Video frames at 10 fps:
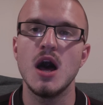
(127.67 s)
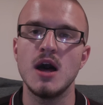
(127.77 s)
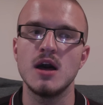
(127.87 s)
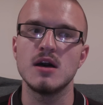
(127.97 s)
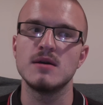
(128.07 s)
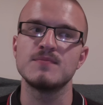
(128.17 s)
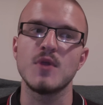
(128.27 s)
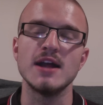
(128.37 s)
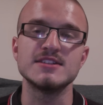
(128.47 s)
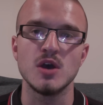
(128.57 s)

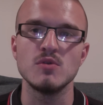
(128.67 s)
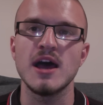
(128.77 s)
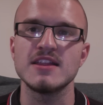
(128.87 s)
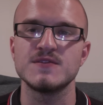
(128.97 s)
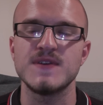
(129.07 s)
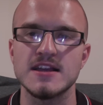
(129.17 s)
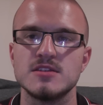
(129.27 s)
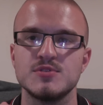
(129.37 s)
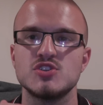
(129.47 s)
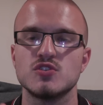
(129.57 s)
I don't like the fact
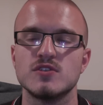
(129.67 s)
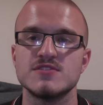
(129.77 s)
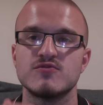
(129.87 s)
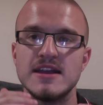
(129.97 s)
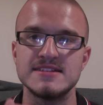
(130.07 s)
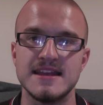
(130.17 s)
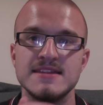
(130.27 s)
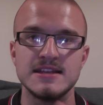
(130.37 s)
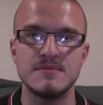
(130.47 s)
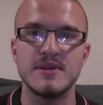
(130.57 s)
that Pistorius raced in
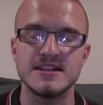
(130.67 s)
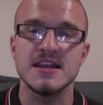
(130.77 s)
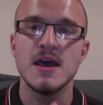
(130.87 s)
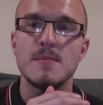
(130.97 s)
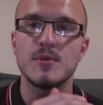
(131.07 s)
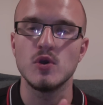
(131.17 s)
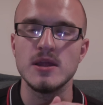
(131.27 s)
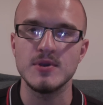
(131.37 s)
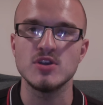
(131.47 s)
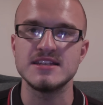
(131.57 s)
the Olympics
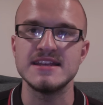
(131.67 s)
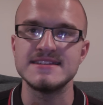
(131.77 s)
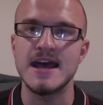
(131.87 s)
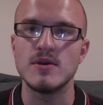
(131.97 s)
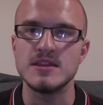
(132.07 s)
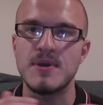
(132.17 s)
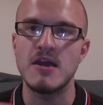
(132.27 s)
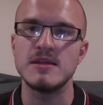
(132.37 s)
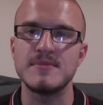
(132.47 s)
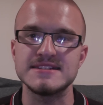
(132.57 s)
purely because he's now in the
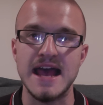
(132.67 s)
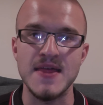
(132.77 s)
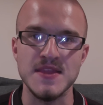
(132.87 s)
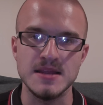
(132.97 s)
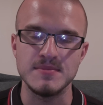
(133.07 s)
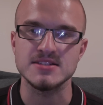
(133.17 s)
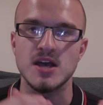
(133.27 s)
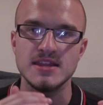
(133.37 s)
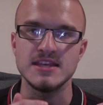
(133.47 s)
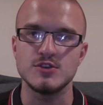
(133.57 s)
Paralympics and the Olympics.
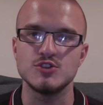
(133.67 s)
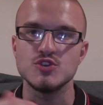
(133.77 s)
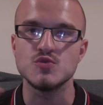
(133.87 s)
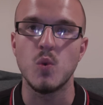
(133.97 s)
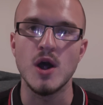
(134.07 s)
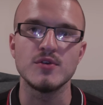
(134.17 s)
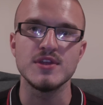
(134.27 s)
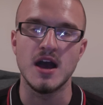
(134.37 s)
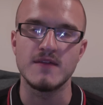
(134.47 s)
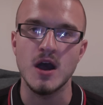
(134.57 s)
I think you choose one or
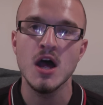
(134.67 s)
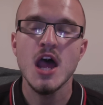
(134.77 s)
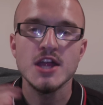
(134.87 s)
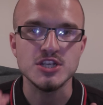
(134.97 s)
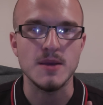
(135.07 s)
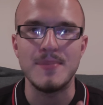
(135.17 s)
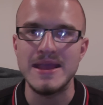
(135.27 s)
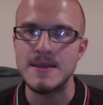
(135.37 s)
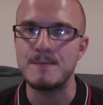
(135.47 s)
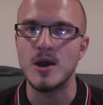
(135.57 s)
the other. To
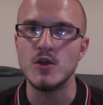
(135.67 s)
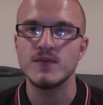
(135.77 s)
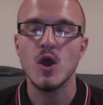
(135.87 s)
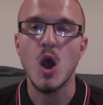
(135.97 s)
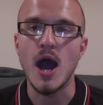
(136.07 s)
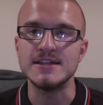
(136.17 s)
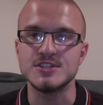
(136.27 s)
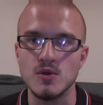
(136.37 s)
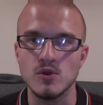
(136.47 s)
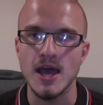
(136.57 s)
compete in both, I
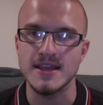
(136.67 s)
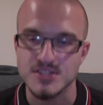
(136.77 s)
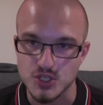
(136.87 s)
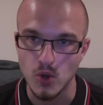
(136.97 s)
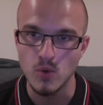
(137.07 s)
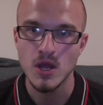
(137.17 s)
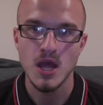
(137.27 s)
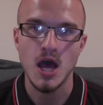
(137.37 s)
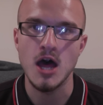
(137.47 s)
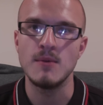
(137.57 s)
don't like at all.
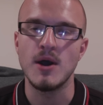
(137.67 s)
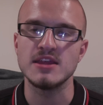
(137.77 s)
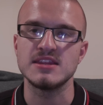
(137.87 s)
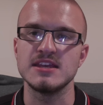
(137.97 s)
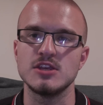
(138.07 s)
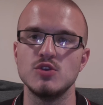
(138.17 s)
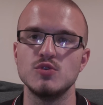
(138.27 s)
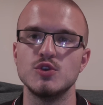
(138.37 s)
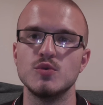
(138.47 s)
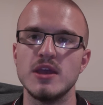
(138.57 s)
I think
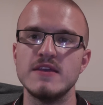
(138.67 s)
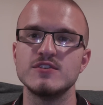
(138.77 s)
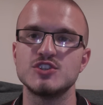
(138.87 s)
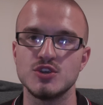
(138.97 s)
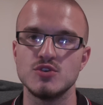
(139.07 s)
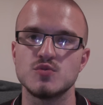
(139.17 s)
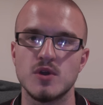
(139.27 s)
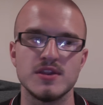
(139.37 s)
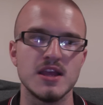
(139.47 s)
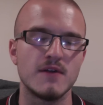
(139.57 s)
you either choose
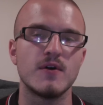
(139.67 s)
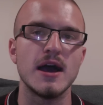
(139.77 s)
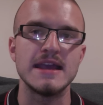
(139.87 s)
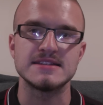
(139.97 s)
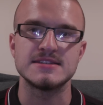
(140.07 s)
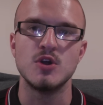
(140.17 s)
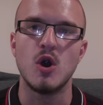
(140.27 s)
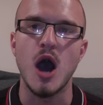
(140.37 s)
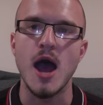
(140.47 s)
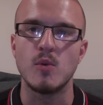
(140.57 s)
one or the other. It's
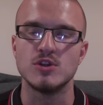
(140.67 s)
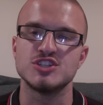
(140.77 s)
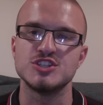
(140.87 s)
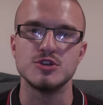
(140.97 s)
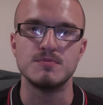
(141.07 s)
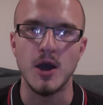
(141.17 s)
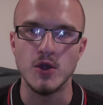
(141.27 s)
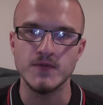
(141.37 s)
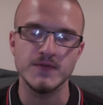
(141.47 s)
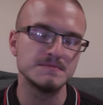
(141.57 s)
not, I want to do
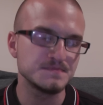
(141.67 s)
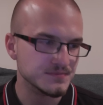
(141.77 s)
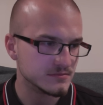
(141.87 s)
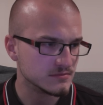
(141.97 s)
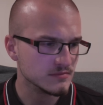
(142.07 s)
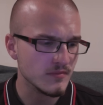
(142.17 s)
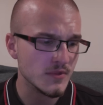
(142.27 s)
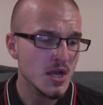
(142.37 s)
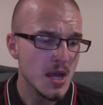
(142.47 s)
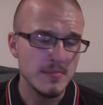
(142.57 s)
both.
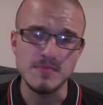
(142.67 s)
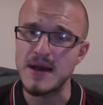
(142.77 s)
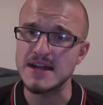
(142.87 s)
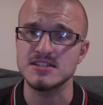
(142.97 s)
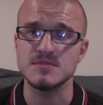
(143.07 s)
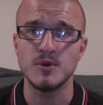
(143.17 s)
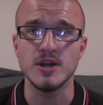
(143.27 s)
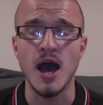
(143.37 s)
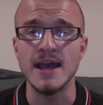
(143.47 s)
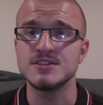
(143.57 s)
But back to the
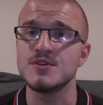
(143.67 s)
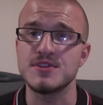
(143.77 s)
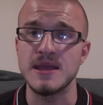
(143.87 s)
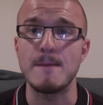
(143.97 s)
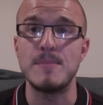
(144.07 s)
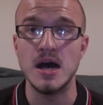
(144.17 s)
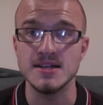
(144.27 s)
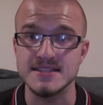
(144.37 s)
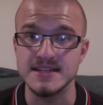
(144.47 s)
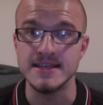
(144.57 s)
point, I don't think
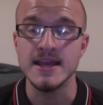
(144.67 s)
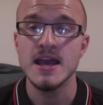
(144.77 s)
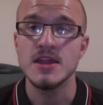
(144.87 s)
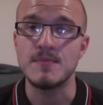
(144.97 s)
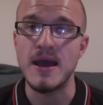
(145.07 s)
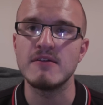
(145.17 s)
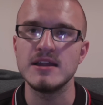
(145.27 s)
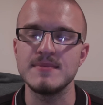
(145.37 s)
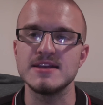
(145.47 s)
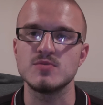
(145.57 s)
personally the
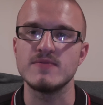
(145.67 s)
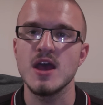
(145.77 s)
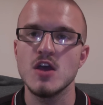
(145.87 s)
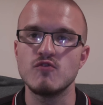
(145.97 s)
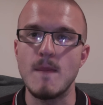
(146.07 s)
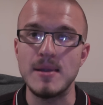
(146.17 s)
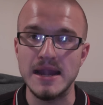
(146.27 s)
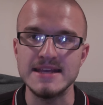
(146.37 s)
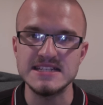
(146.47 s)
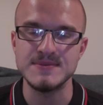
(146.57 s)
Paralympics with
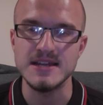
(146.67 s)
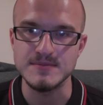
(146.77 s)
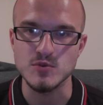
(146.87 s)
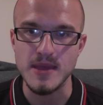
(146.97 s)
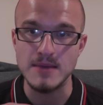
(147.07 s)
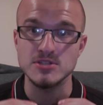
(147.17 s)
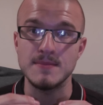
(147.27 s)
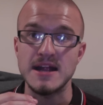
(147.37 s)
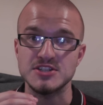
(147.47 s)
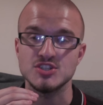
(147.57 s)
replacement limbs will be able to
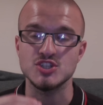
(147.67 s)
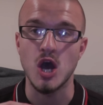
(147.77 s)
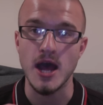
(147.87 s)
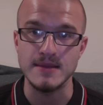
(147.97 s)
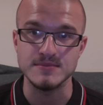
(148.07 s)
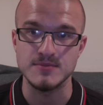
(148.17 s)
match the times.